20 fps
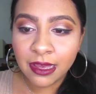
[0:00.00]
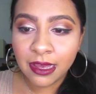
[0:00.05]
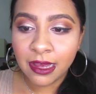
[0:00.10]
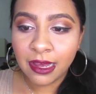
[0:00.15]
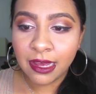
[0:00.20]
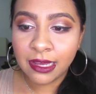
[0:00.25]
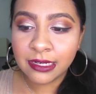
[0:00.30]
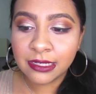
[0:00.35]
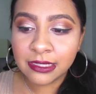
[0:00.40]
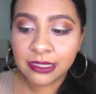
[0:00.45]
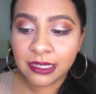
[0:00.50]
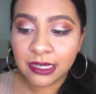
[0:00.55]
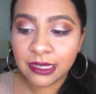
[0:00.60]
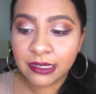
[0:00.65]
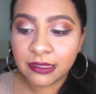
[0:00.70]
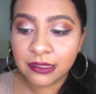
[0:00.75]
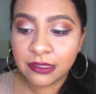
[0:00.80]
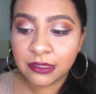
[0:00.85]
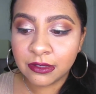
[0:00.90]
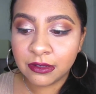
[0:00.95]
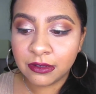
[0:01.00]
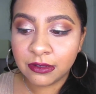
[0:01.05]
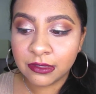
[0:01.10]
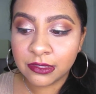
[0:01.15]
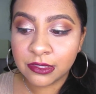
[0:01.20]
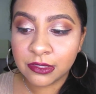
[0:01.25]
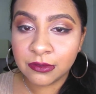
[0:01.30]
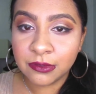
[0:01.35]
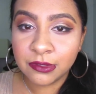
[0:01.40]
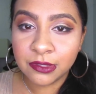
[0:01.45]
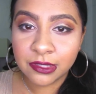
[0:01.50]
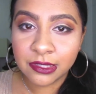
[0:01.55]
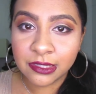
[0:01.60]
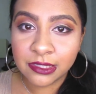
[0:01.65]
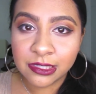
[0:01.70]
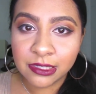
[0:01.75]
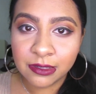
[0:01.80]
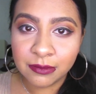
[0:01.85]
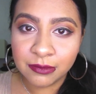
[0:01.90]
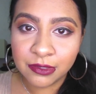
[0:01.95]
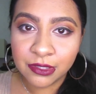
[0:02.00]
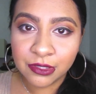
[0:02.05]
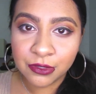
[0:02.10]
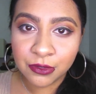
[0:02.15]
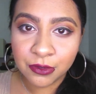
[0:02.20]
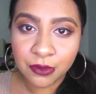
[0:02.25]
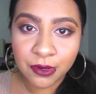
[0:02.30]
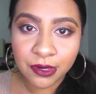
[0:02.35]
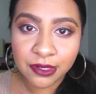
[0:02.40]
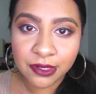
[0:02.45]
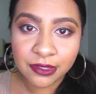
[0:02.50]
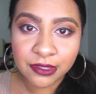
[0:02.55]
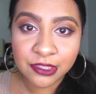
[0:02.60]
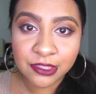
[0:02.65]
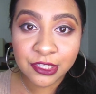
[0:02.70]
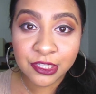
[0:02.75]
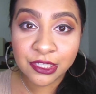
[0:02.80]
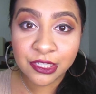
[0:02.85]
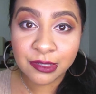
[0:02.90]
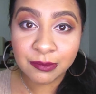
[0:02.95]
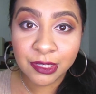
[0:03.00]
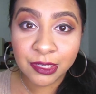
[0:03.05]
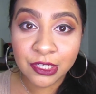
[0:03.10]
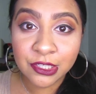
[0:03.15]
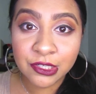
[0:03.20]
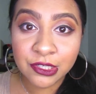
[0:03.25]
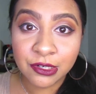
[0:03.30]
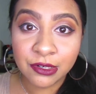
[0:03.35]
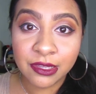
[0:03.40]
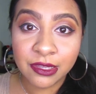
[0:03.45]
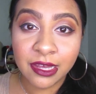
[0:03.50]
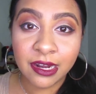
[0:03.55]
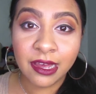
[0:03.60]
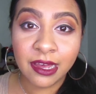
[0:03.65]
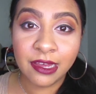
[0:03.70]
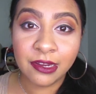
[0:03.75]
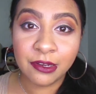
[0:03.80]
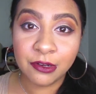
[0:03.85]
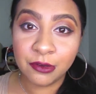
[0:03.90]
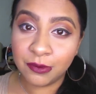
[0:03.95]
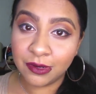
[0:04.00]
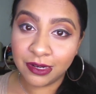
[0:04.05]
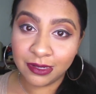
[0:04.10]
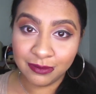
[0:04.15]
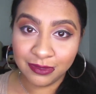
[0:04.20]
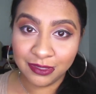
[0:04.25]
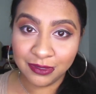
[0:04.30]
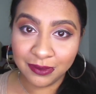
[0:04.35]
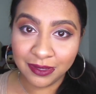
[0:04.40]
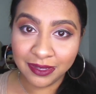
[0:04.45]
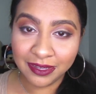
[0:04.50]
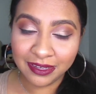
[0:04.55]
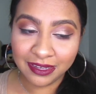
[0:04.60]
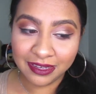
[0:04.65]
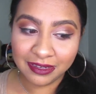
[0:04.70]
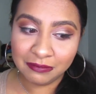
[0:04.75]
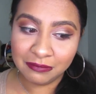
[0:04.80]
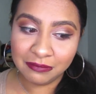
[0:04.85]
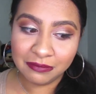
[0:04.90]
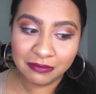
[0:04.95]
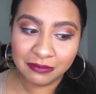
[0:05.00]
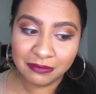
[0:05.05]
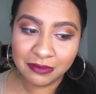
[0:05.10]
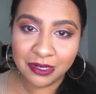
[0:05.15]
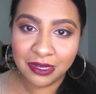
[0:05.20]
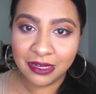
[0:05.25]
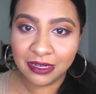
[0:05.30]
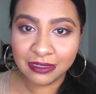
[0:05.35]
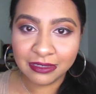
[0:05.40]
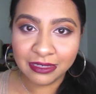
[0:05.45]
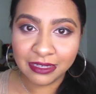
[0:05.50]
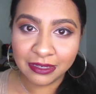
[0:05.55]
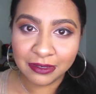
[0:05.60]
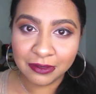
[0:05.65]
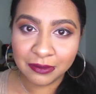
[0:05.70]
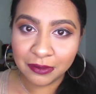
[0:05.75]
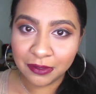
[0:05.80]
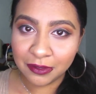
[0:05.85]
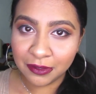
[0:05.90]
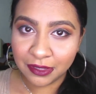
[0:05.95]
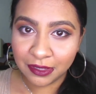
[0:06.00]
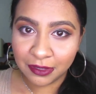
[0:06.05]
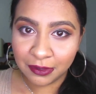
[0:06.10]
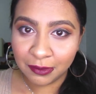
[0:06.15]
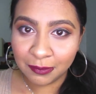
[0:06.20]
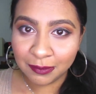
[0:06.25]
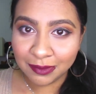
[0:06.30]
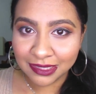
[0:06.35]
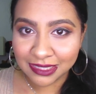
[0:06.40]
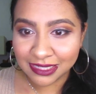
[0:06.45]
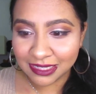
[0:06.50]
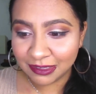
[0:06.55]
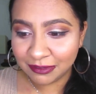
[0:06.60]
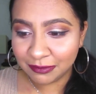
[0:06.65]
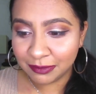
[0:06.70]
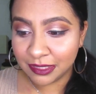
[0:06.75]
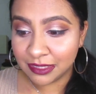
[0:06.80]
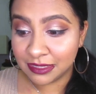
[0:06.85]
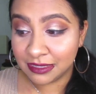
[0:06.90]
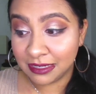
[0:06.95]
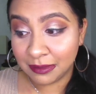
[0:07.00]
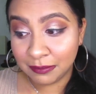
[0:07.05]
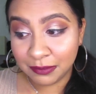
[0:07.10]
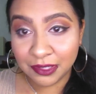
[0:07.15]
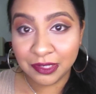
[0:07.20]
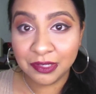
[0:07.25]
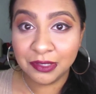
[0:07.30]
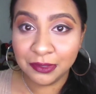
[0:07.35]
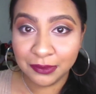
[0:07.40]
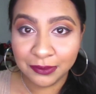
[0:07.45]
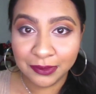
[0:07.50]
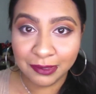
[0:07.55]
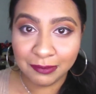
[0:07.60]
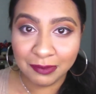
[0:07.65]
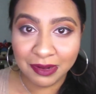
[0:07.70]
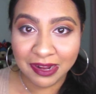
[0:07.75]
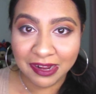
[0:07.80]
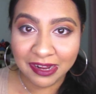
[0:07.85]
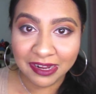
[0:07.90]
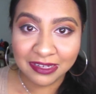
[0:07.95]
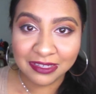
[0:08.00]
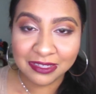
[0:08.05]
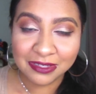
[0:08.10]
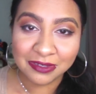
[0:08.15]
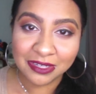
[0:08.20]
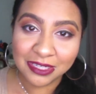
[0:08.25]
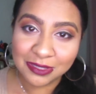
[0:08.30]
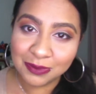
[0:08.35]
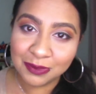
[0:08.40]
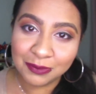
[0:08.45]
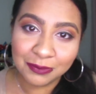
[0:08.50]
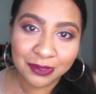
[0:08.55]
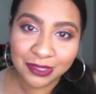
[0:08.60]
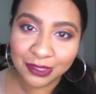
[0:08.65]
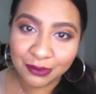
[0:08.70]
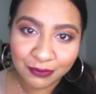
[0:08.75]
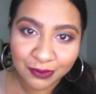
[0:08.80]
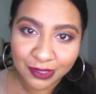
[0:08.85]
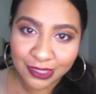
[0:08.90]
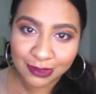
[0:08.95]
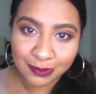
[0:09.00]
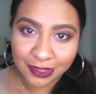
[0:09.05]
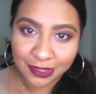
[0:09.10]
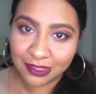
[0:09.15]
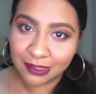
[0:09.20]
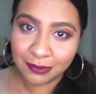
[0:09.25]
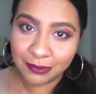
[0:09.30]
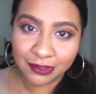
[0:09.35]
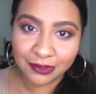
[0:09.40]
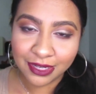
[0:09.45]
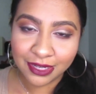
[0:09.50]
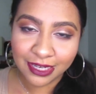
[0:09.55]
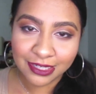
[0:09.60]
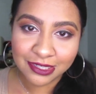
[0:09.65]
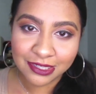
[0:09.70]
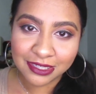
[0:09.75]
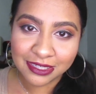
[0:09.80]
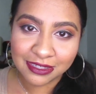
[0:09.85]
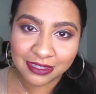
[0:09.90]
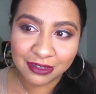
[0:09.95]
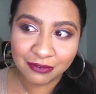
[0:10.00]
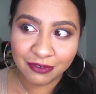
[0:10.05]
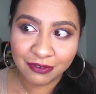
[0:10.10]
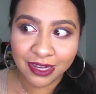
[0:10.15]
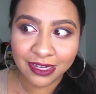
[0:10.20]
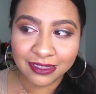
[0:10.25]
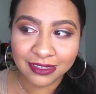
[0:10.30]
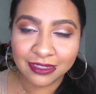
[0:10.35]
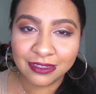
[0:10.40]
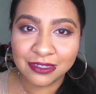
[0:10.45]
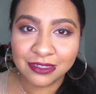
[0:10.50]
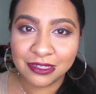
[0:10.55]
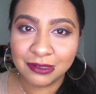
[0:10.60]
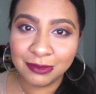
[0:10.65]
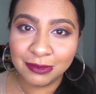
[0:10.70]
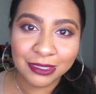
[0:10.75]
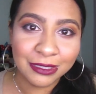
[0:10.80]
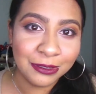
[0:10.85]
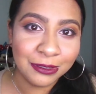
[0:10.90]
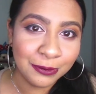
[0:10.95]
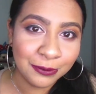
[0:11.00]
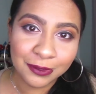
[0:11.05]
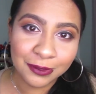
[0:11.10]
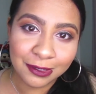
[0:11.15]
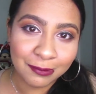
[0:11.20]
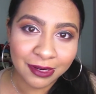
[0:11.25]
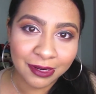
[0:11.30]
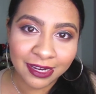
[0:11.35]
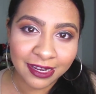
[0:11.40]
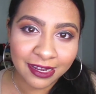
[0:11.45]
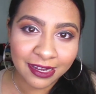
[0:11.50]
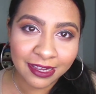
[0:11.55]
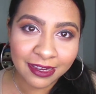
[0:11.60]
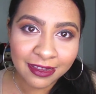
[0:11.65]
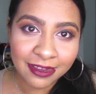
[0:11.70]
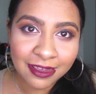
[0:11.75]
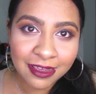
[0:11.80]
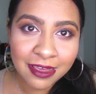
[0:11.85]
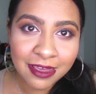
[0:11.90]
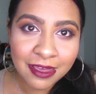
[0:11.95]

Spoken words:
I decided to also look at some tutorials just to make sure that I know what I'm doing and not like gonna hurt myself, because I am putting glue near my eye. So that's what really freaks me out about lashes, is the fact that there's gonna be glue near my eye.